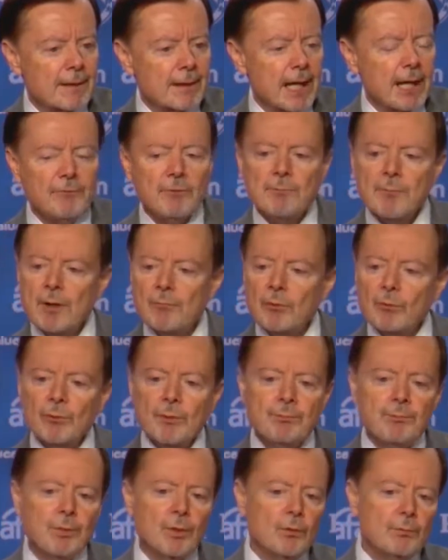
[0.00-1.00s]
I remember
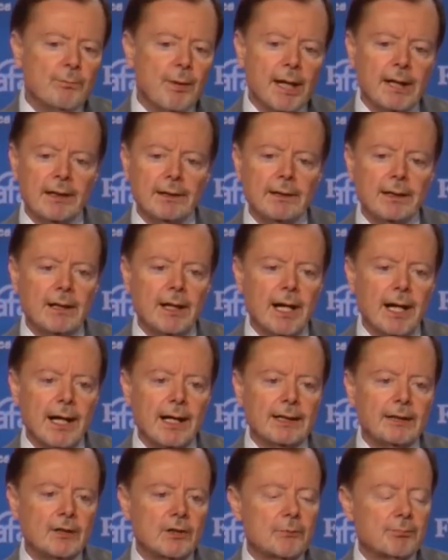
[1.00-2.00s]
when Bill Bennett and I
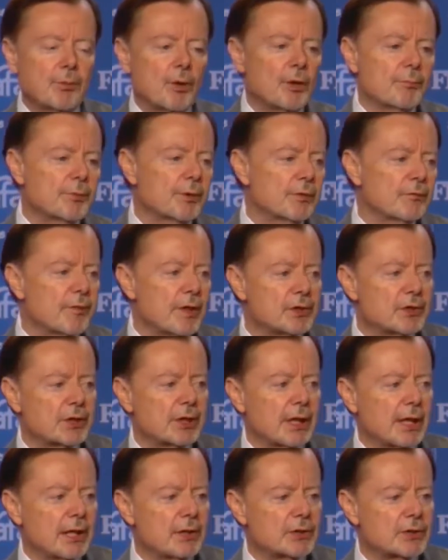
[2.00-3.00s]
at the Department of
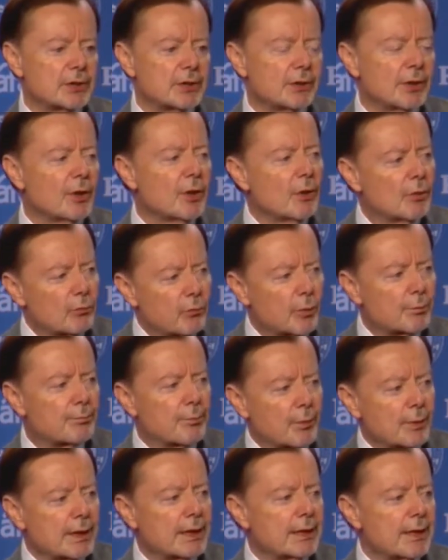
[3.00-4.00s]
Education were
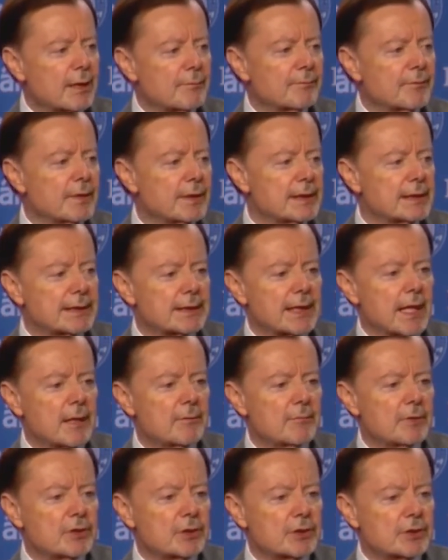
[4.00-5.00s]
bringing up these
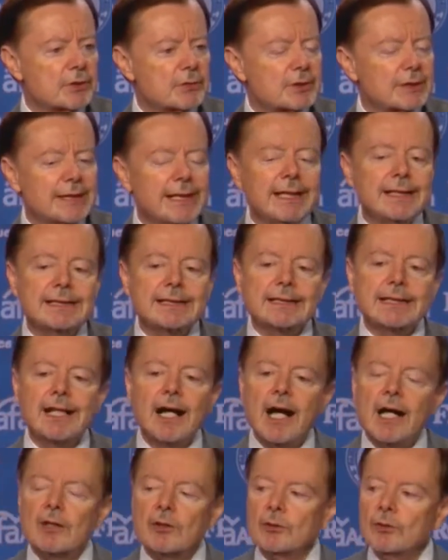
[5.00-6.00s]
same issues. It's
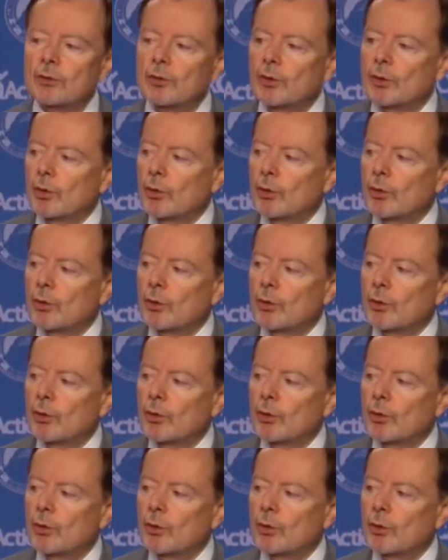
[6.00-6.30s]
gotten